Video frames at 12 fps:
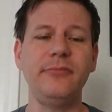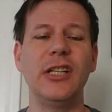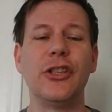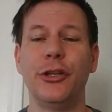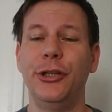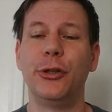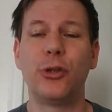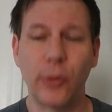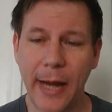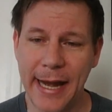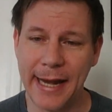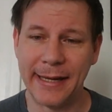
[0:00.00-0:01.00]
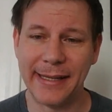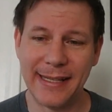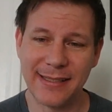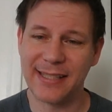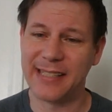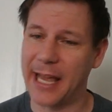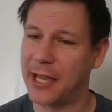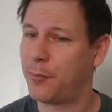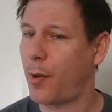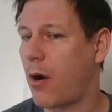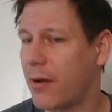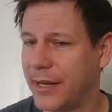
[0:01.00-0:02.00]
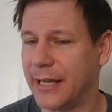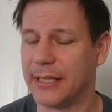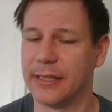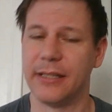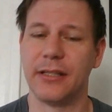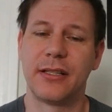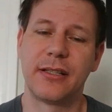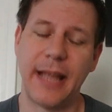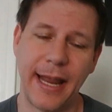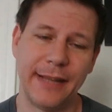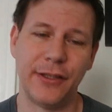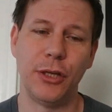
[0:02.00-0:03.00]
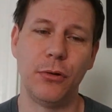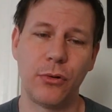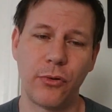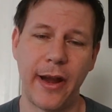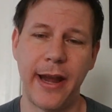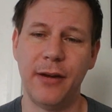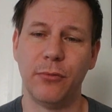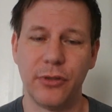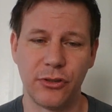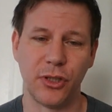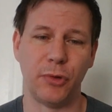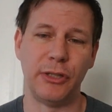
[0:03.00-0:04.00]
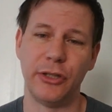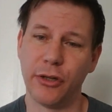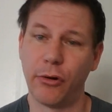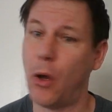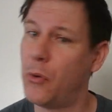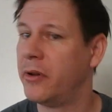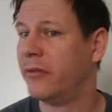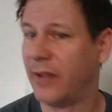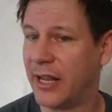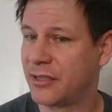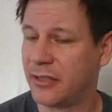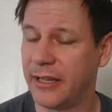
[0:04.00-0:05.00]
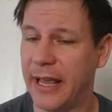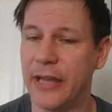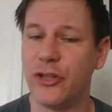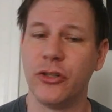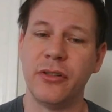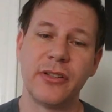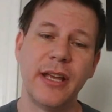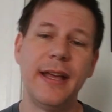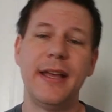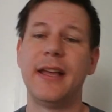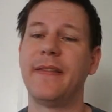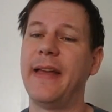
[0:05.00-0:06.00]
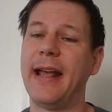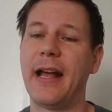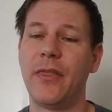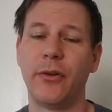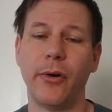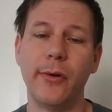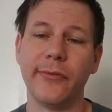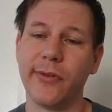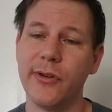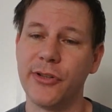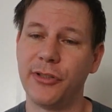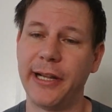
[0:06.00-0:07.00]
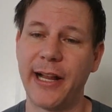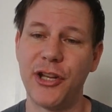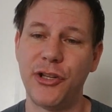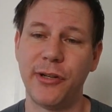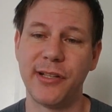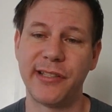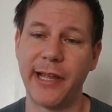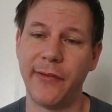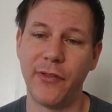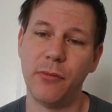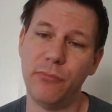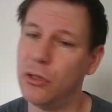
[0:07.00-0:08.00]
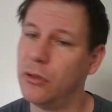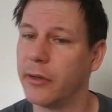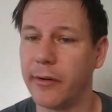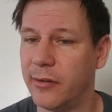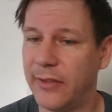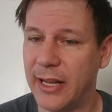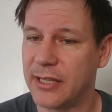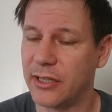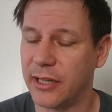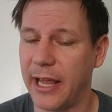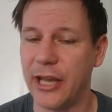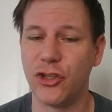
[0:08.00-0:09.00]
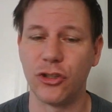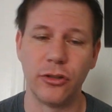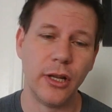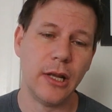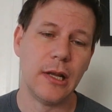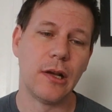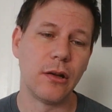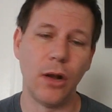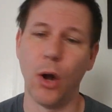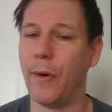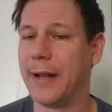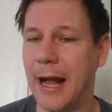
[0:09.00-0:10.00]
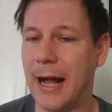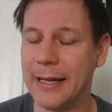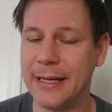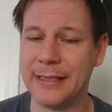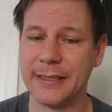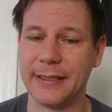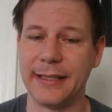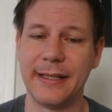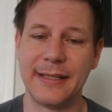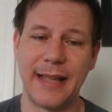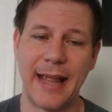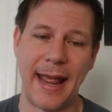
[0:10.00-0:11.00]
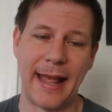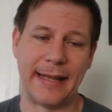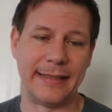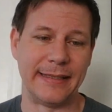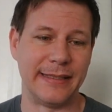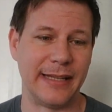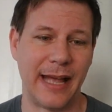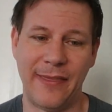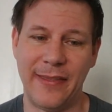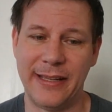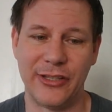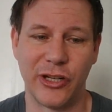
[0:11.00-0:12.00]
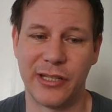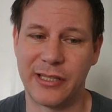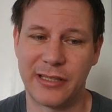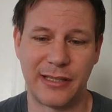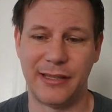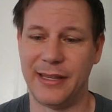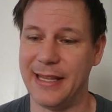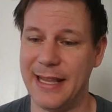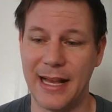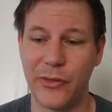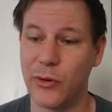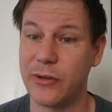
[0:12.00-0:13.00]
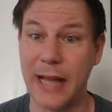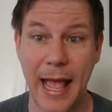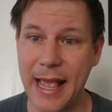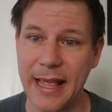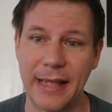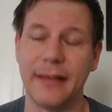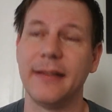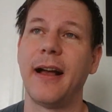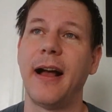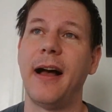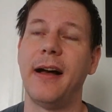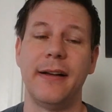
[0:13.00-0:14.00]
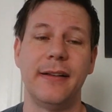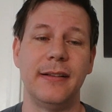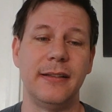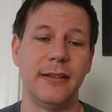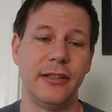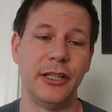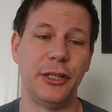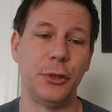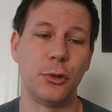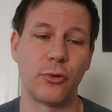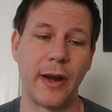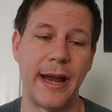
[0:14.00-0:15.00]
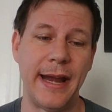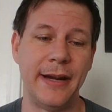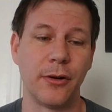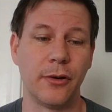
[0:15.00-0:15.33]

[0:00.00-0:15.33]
the Ukraine is a second party in this, and the Ukraine was doing their own investigations. They had their own version, I guess you could say, of the Mueller investigation going on into this. And I think just the other day, the Ukraine